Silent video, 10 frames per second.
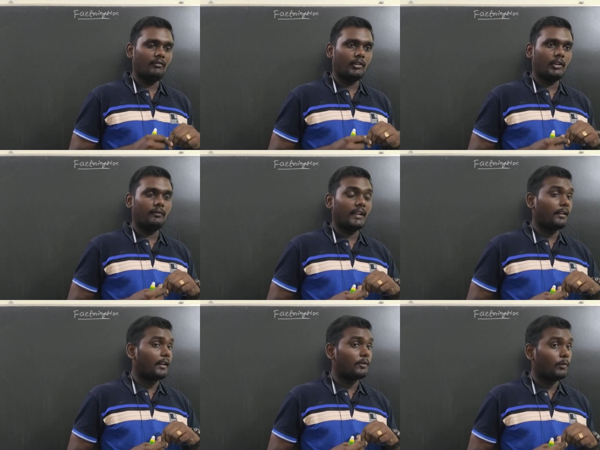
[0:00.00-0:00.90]
We are going to
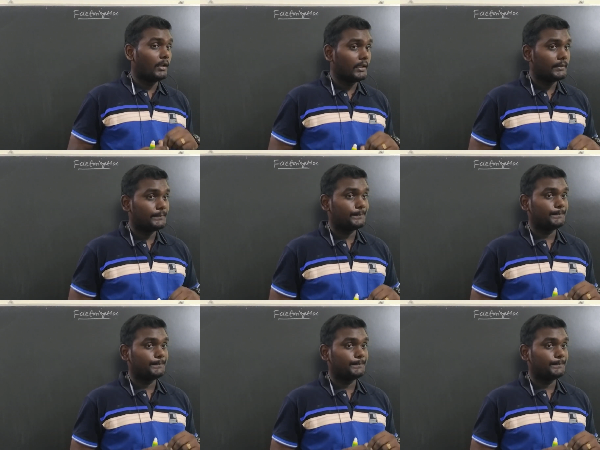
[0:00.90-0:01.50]
factorize what?